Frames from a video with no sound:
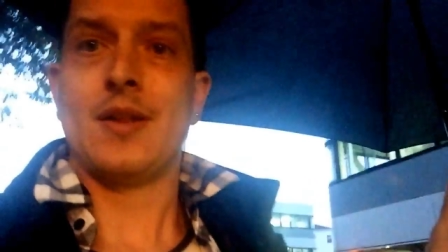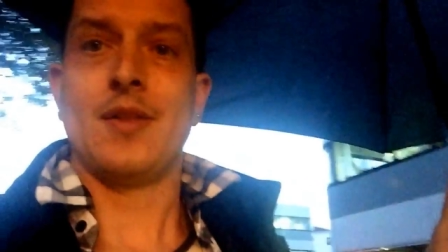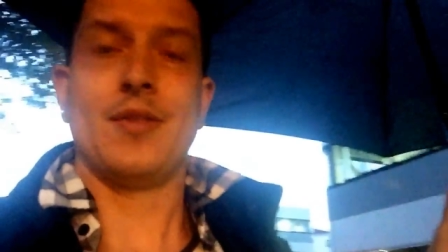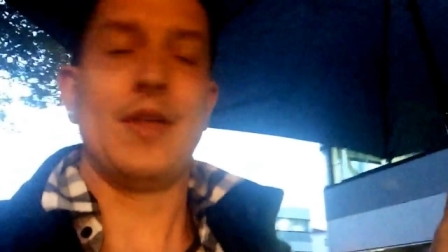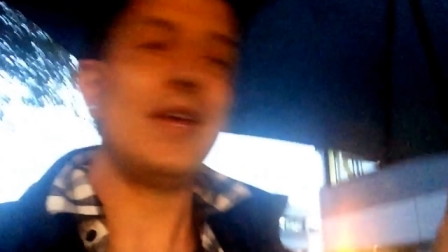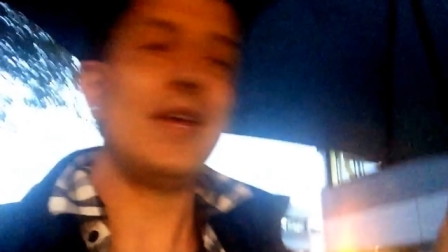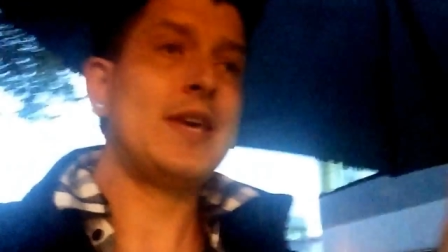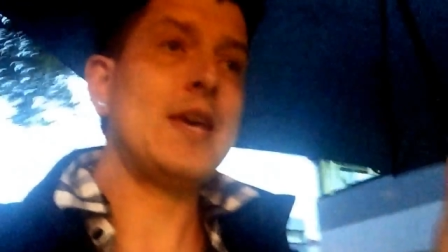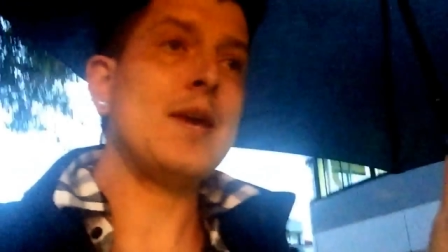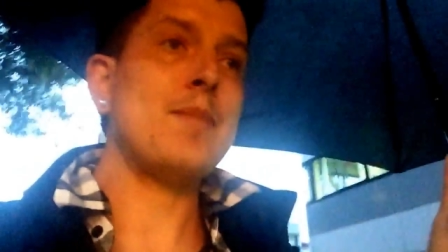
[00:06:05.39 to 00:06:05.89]

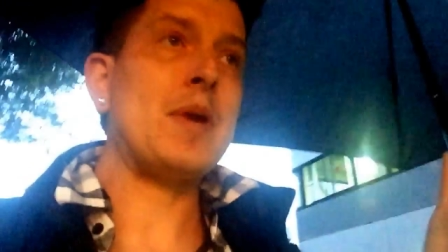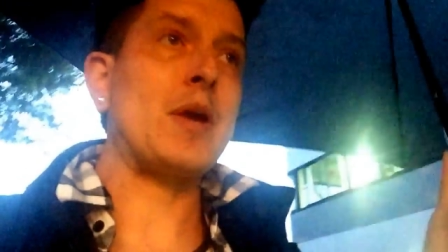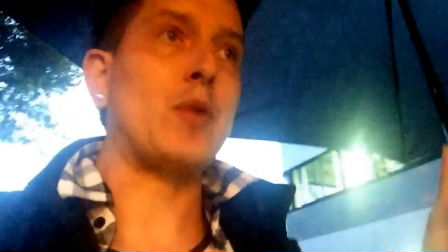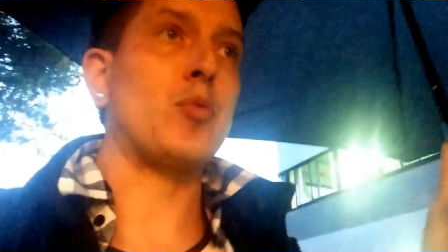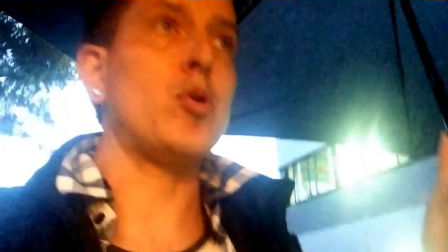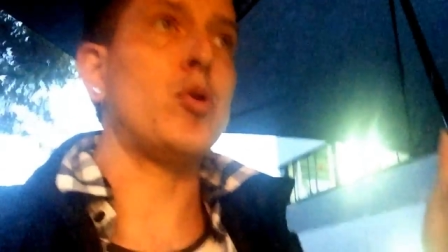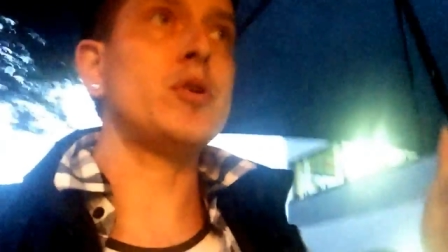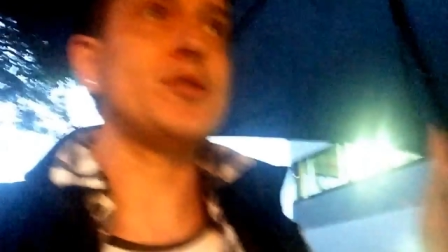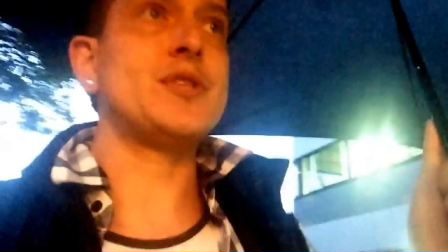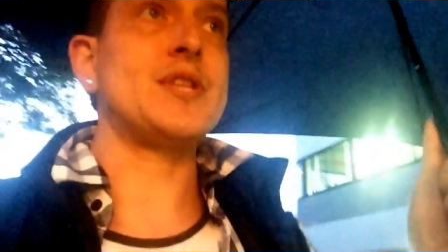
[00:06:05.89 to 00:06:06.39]
they can't make
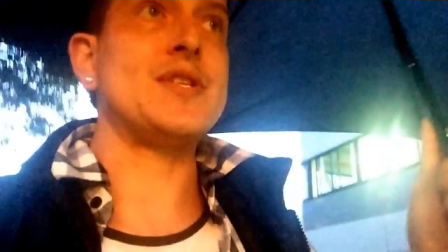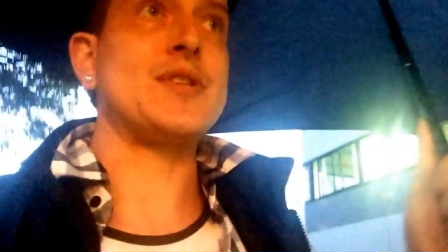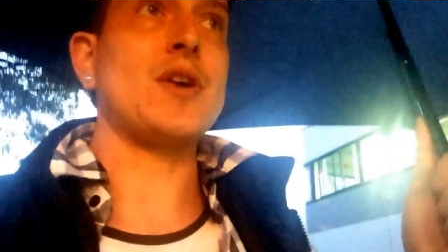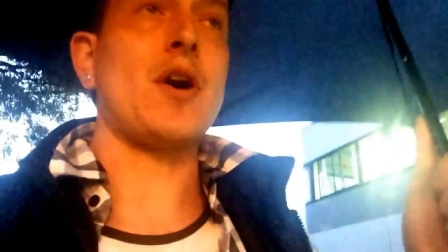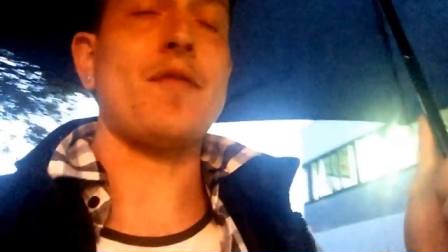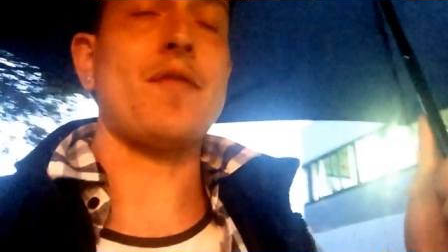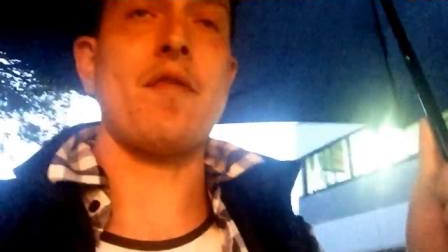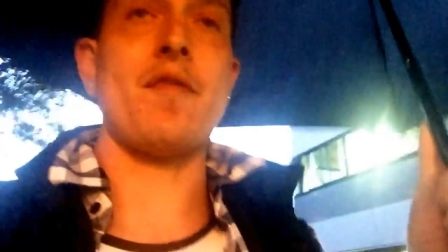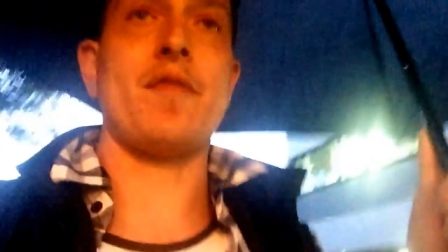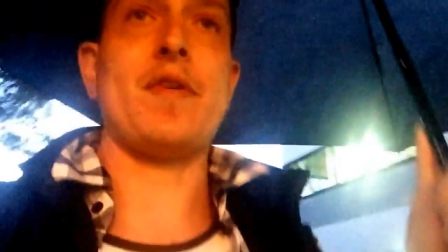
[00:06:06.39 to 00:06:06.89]
royalties
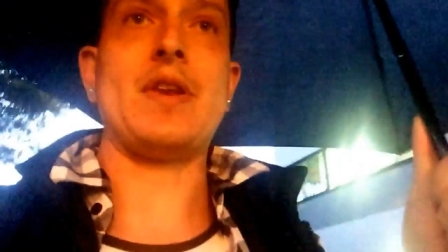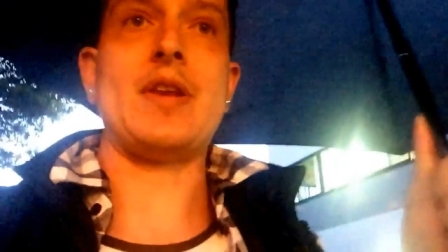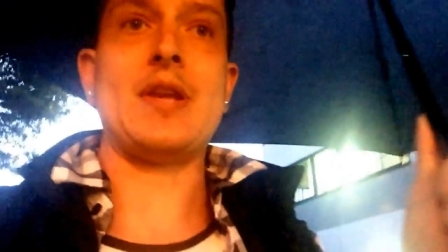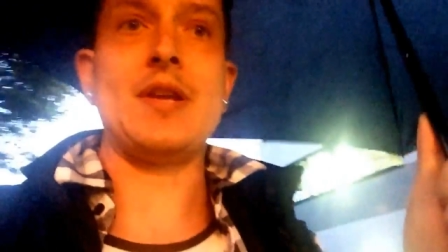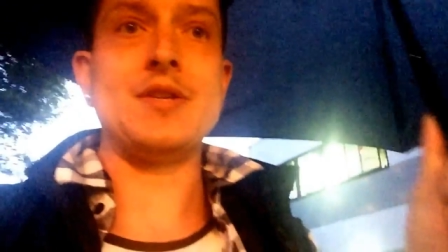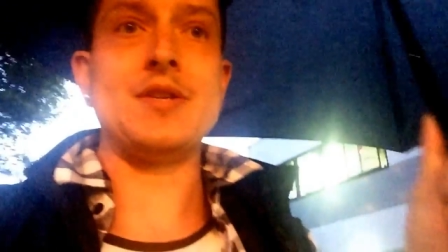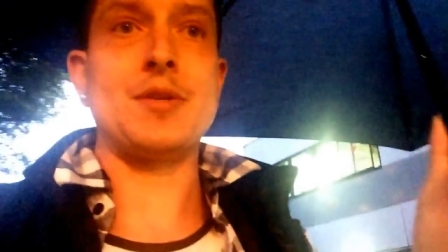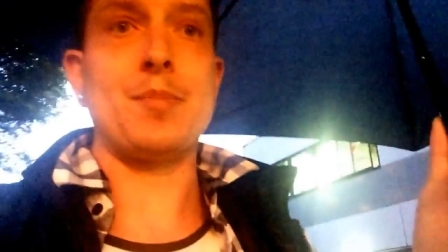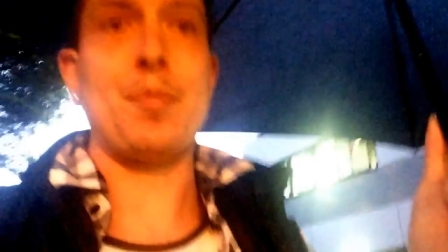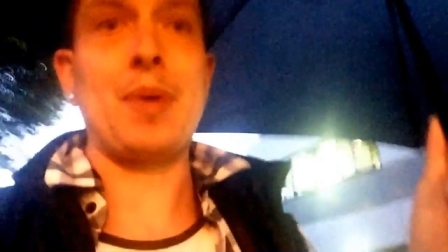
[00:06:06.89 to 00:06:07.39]
off of it
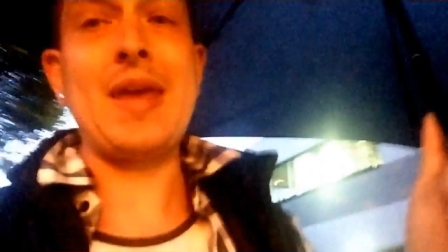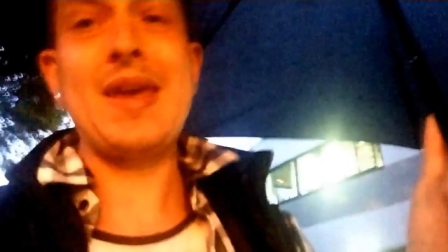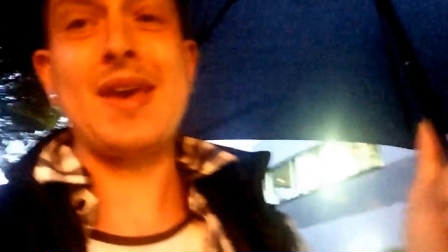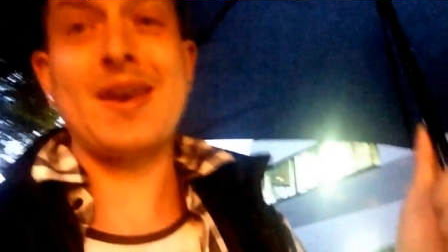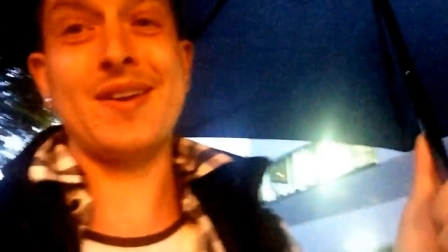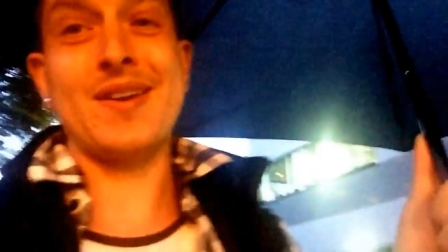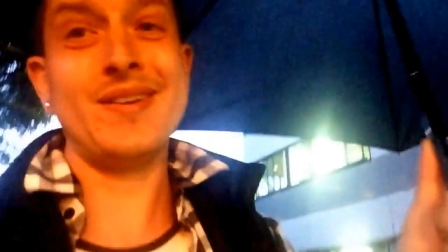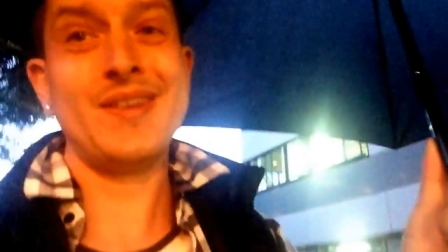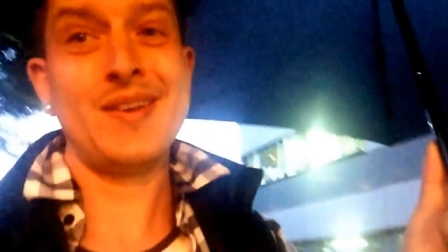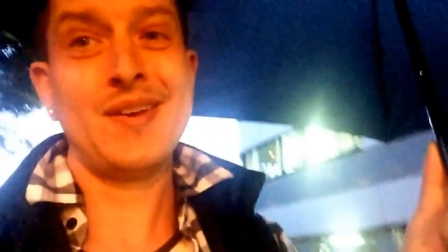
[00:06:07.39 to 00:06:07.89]
in
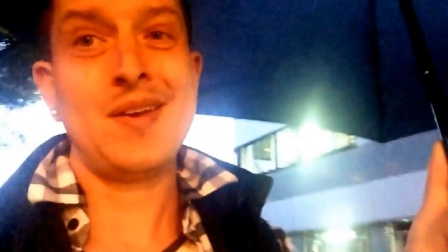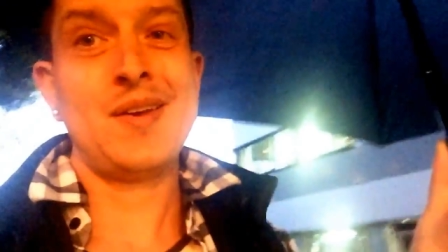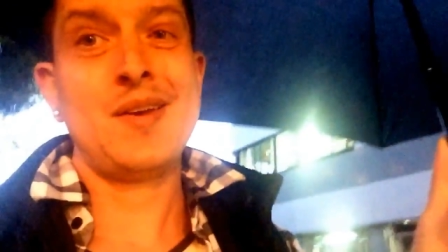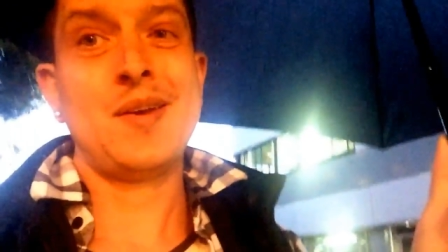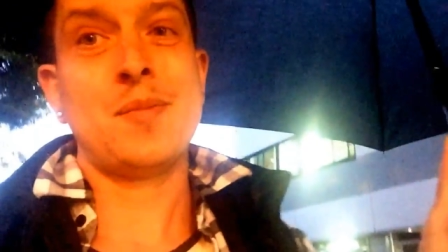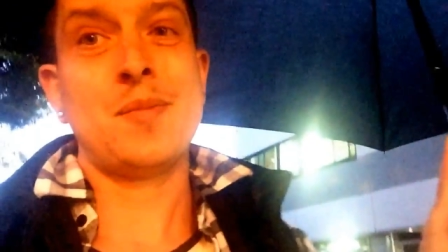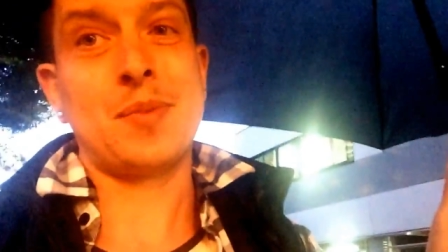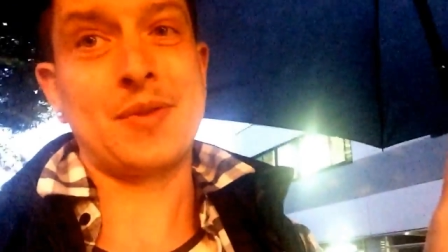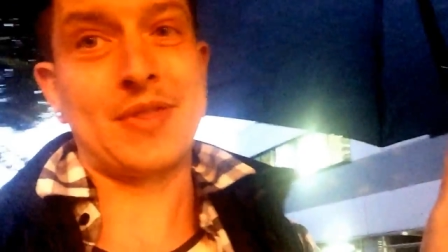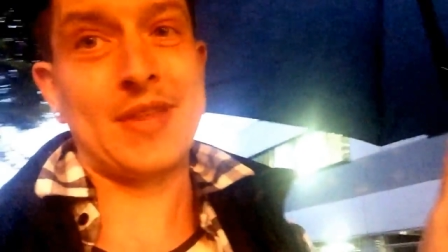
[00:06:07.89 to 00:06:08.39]
Japan,
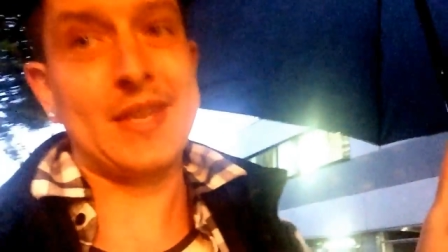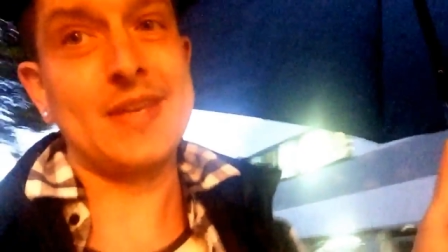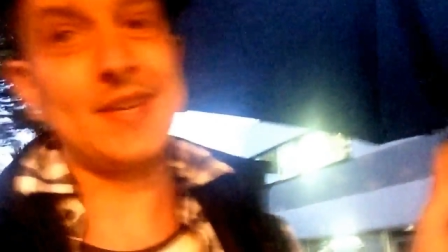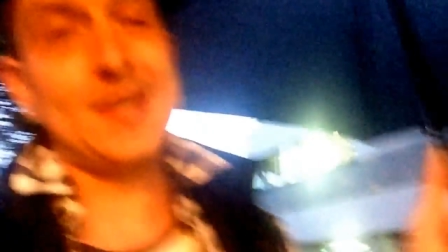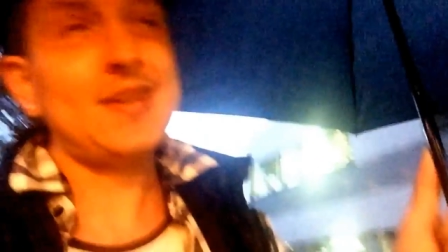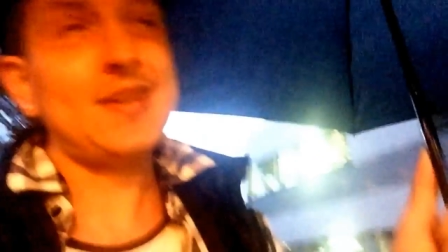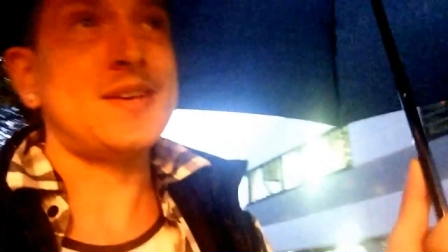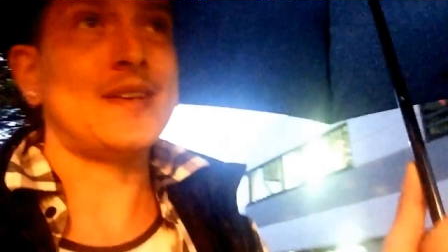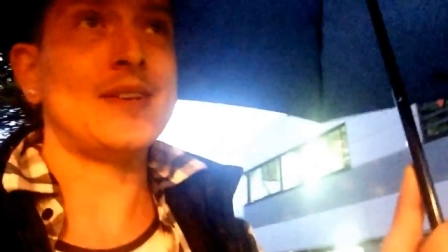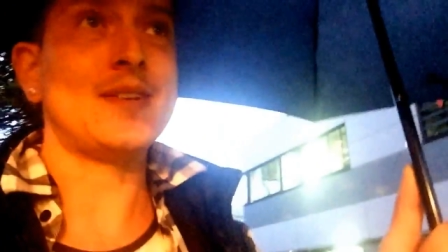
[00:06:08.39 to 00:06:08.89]
but they
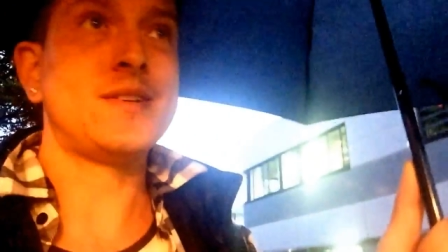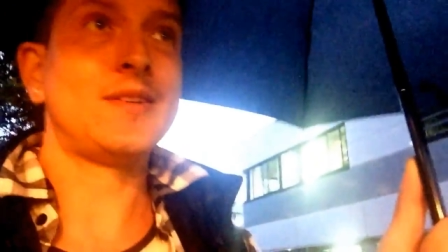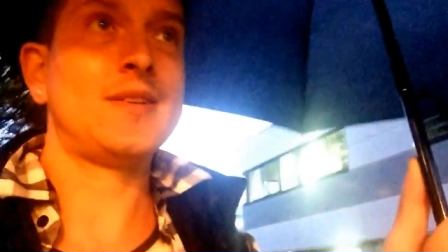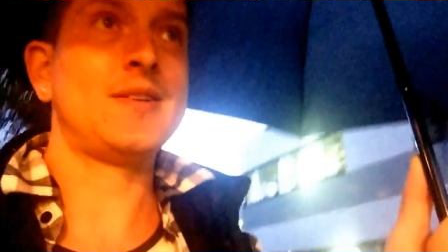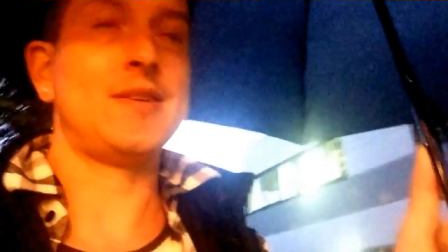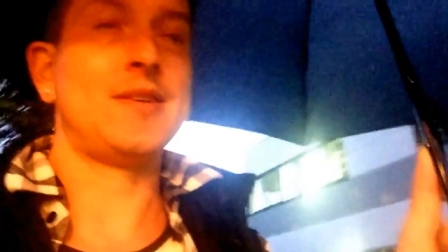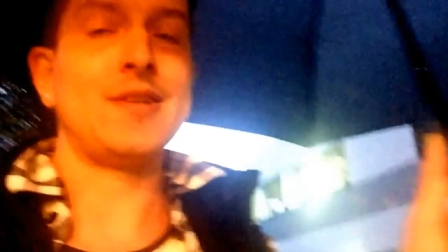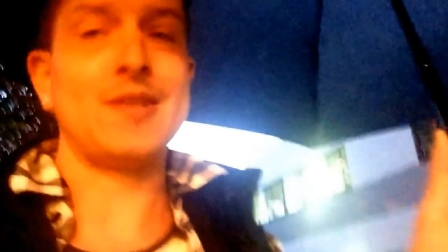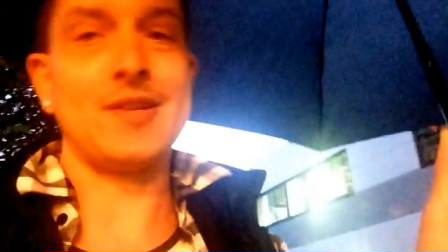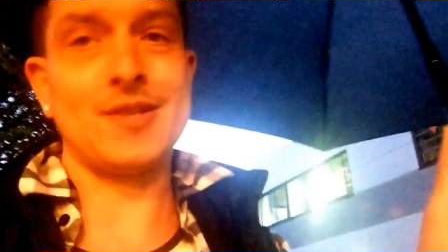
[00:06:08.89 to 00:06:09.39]
can
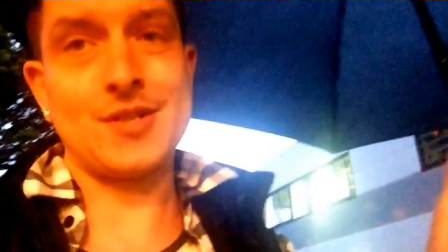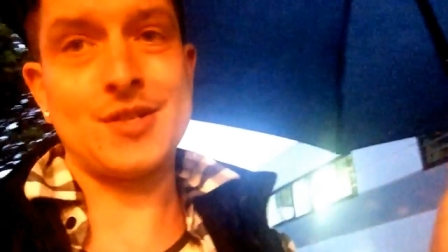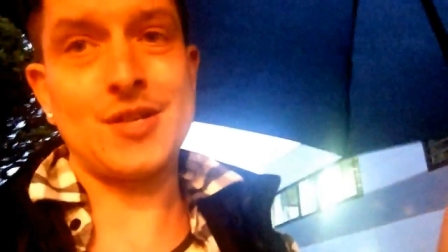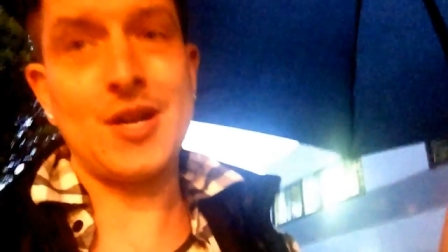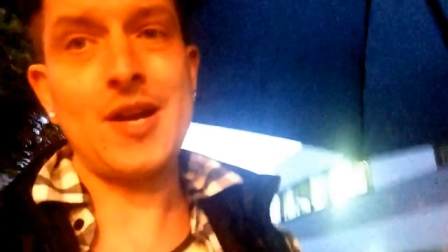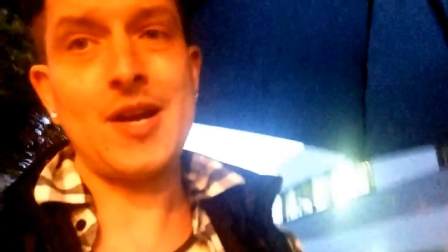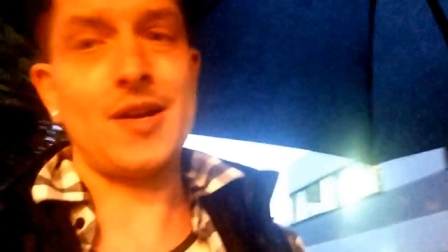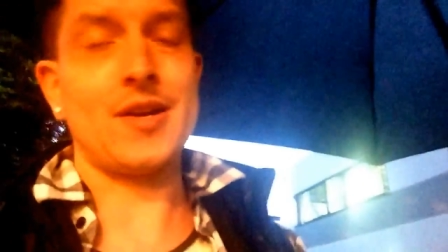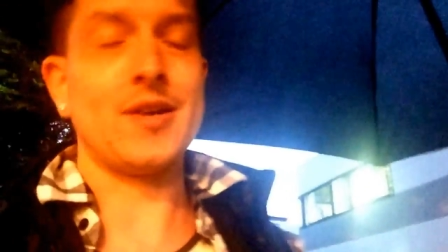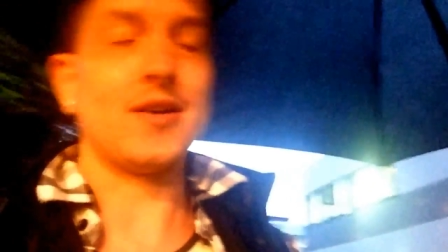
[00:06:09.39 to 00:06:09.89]
in
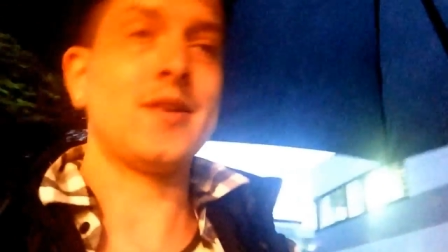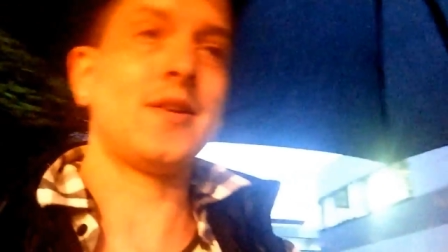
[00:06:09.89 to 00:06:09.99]
China,